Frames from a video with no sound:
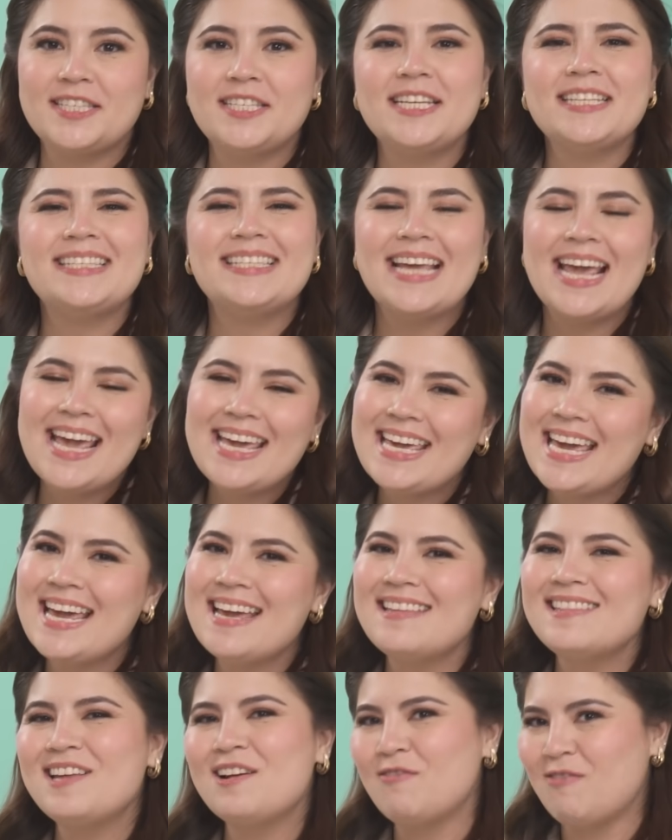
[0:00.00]
to
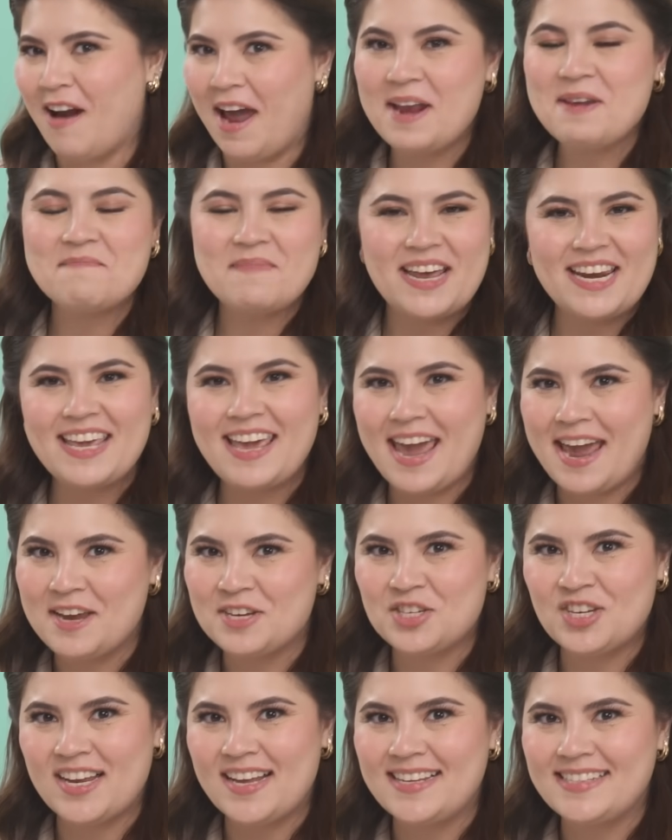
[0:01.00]
taking the right
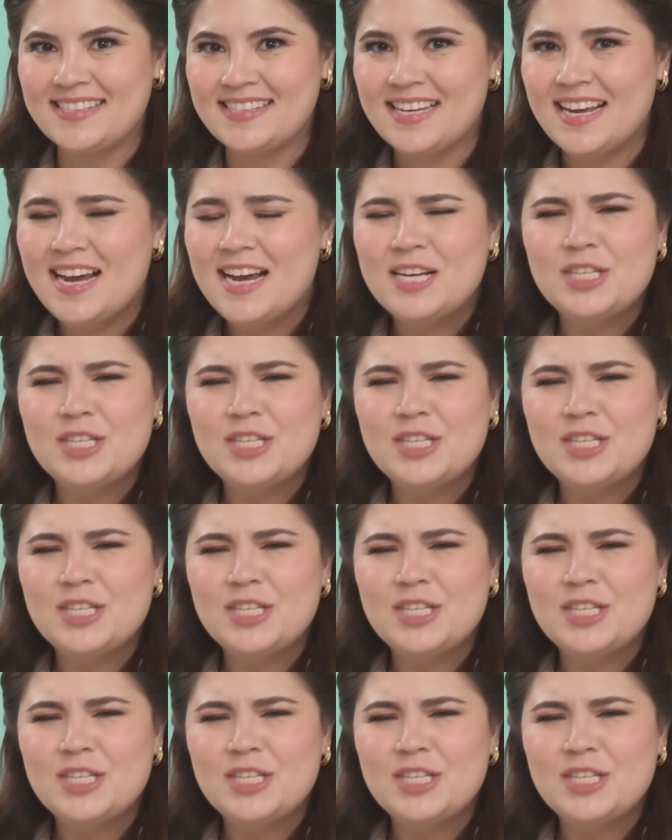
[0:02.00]
medications